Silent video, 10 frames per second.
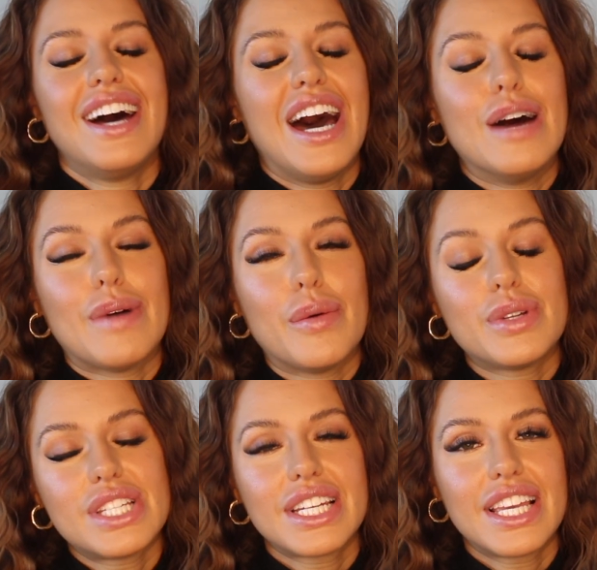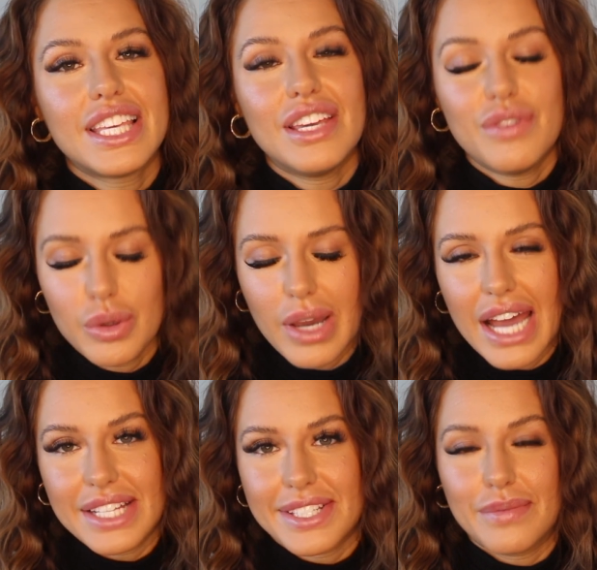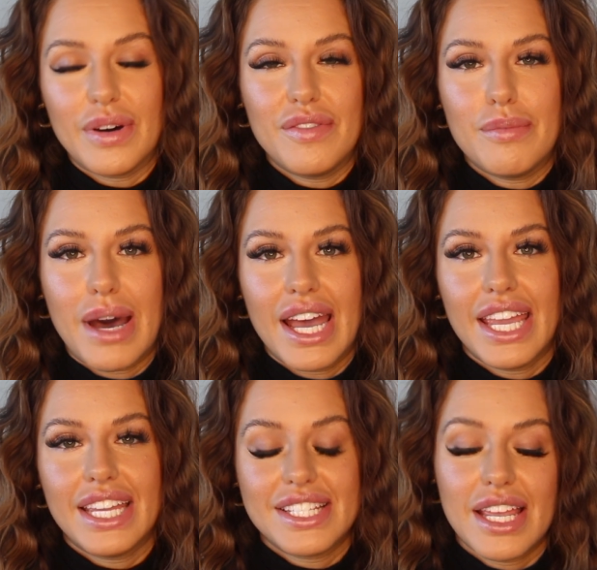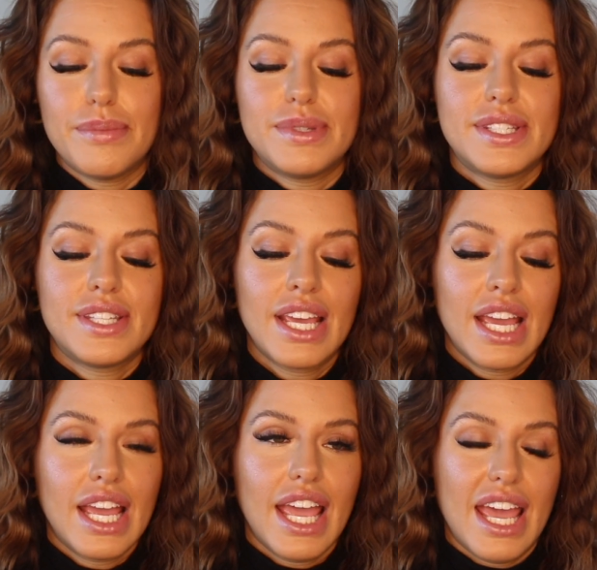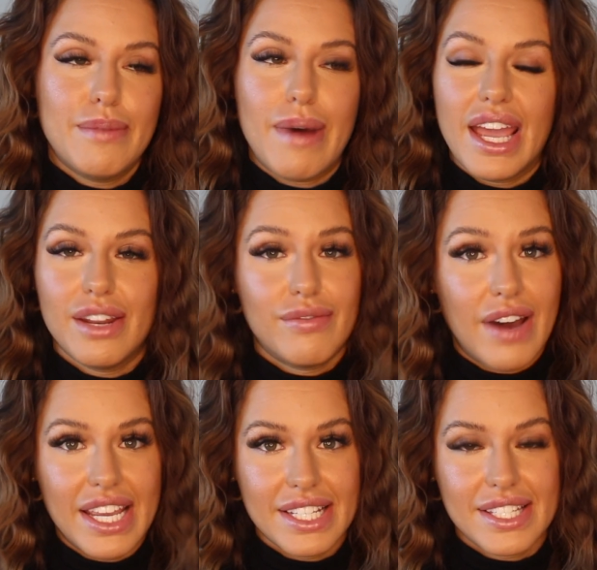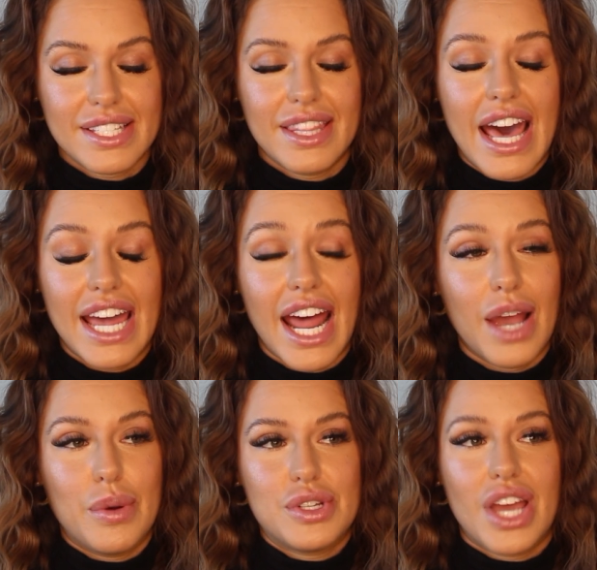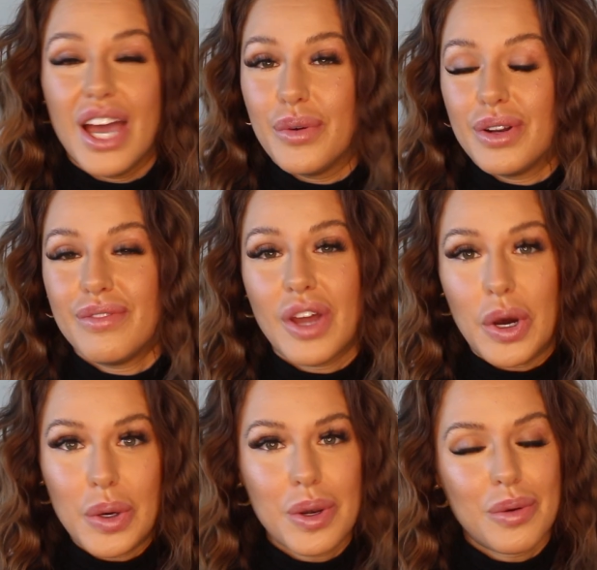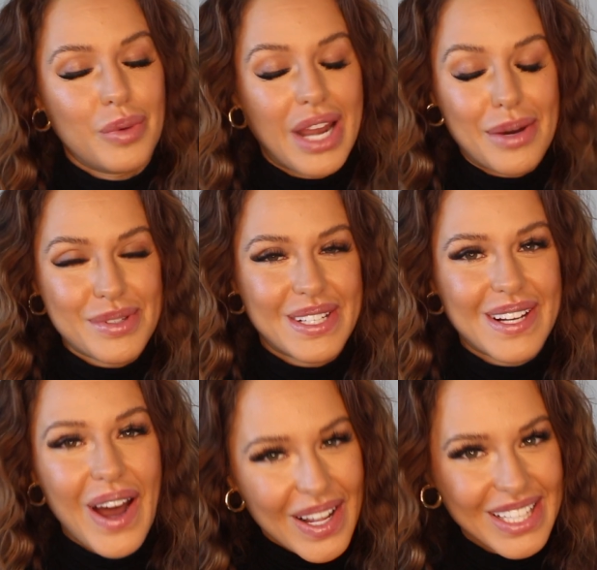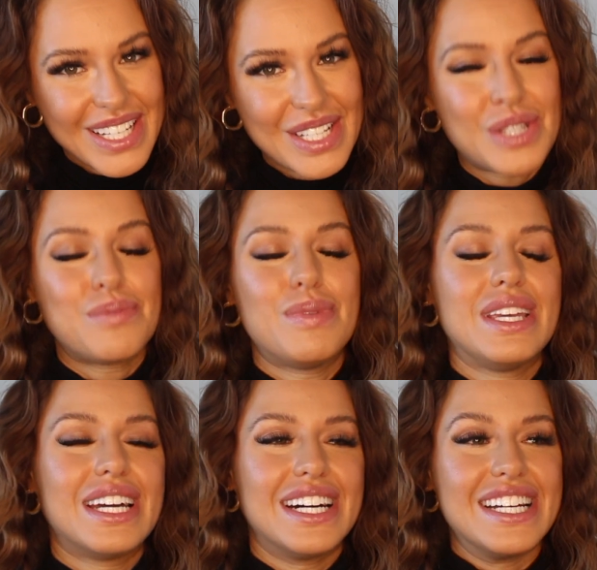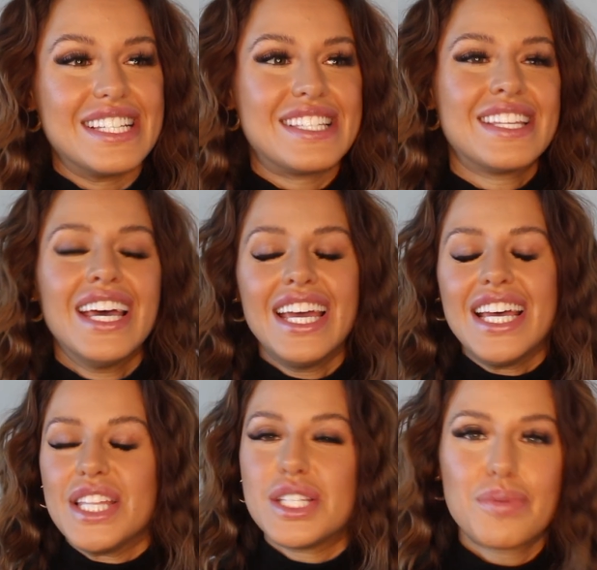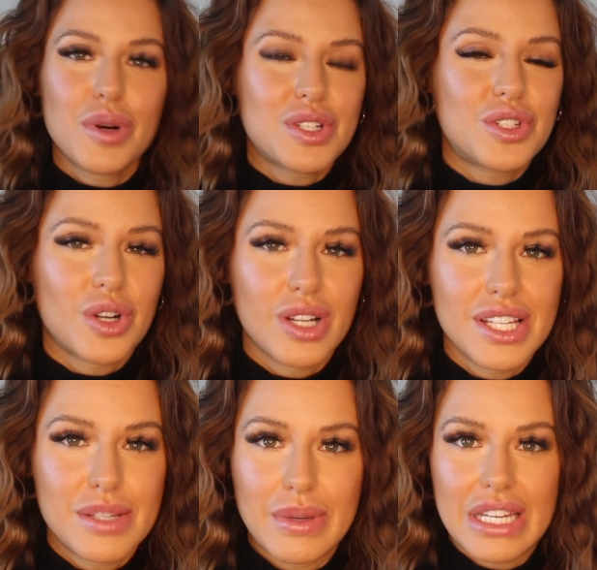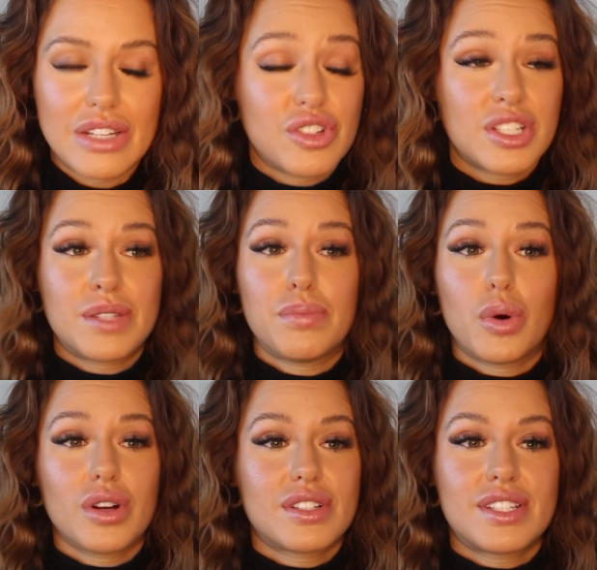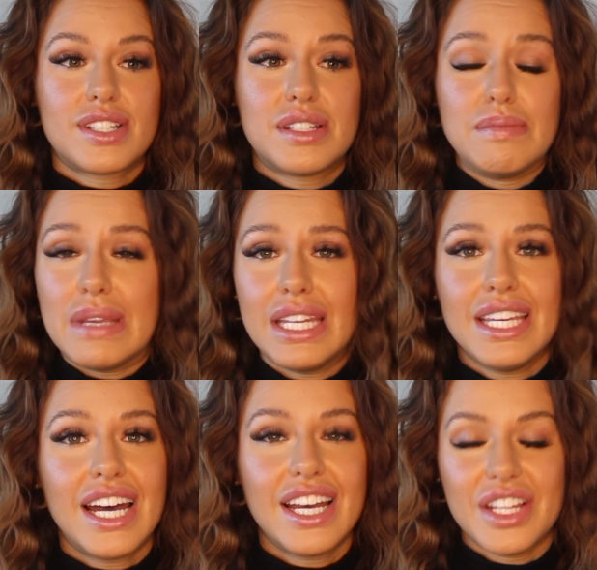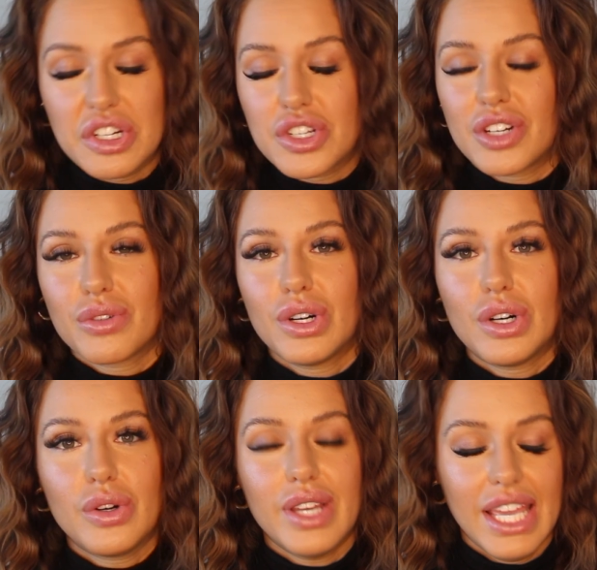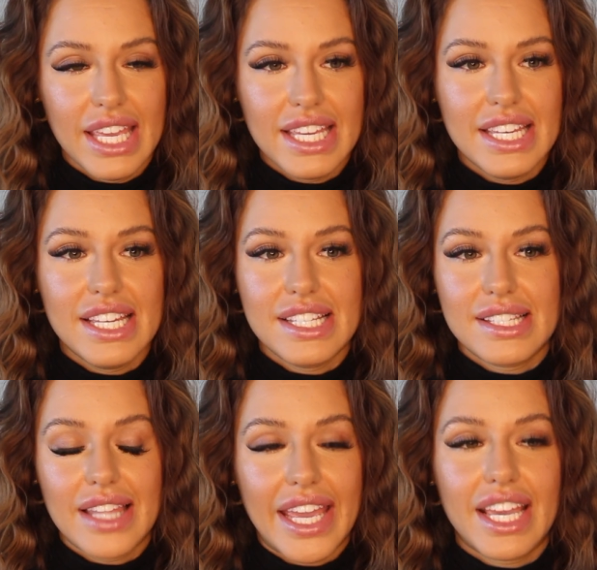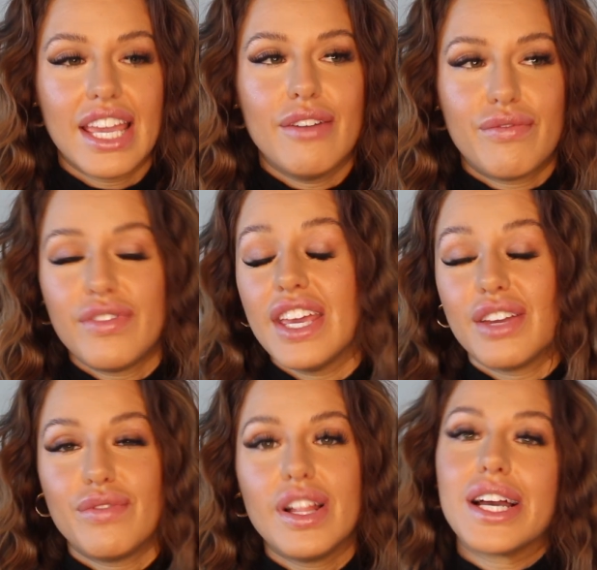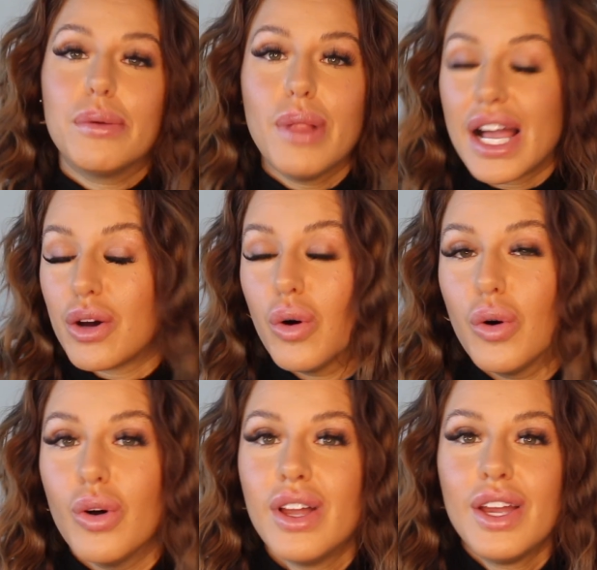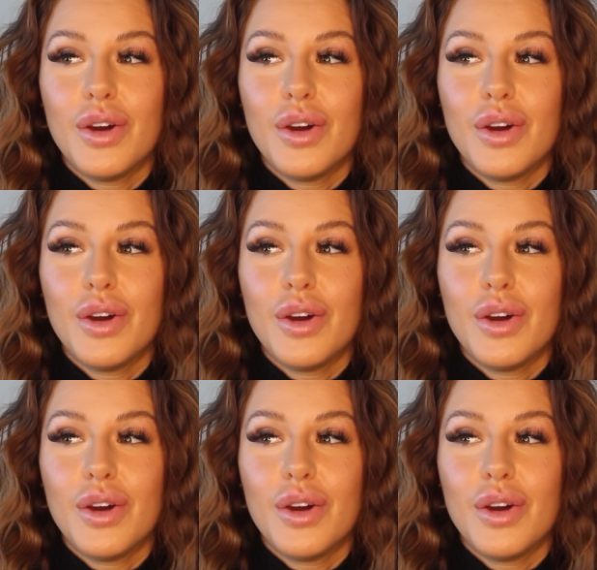I want to give you guys some of my tips and my advice that I wish I would have known when I was in college, because the sports journalism and just sports media in general is like, it can feel like a black hole.